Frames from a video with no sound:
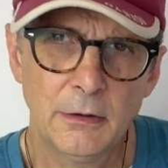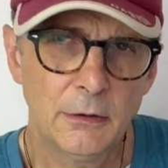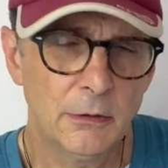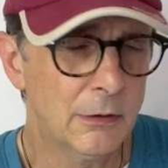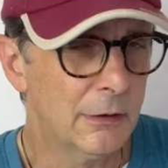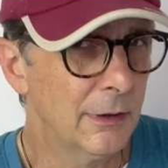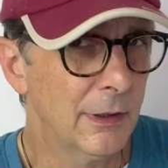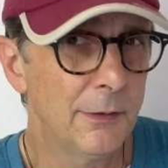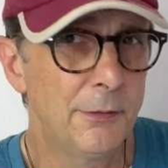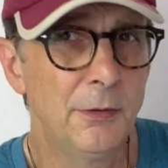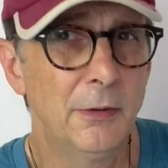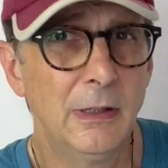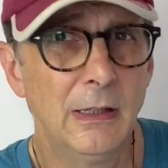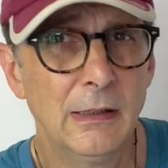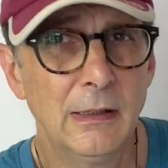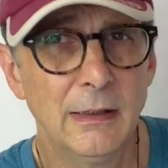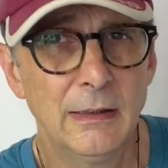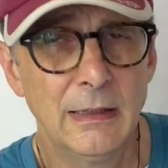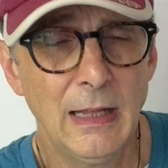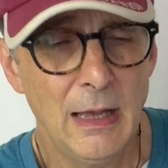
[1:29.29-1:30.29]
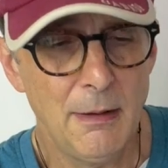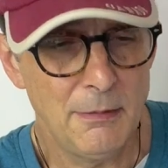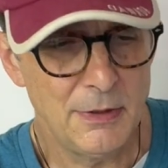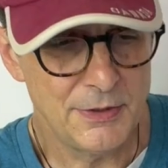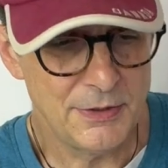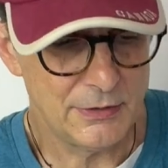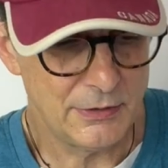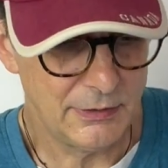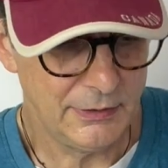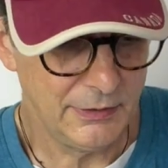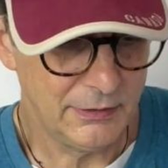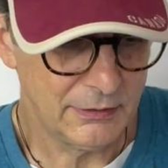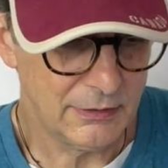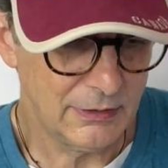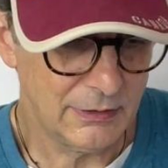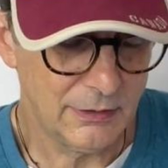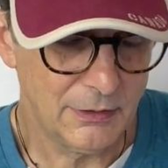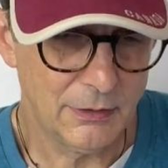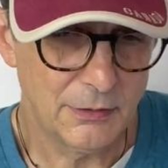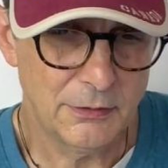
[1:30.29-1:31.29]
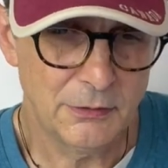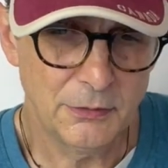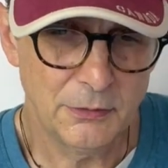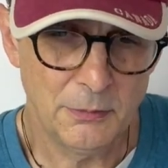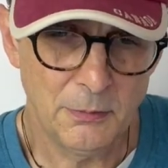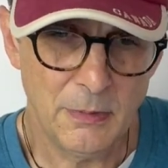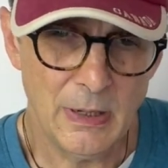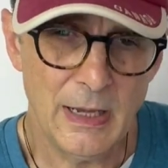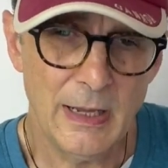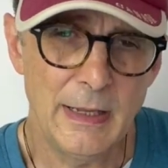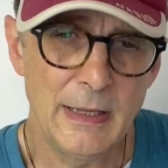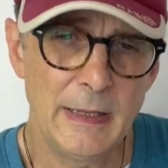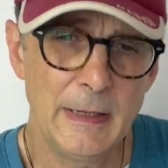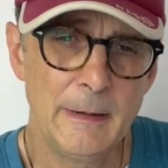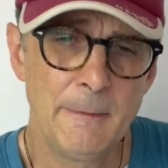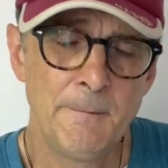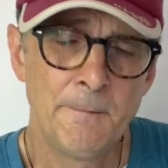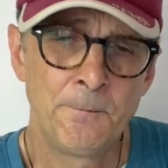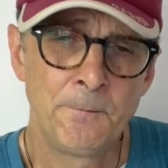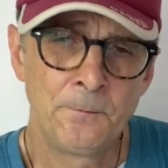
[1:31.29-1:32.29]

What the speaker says: or if you need a tablature, you can go to my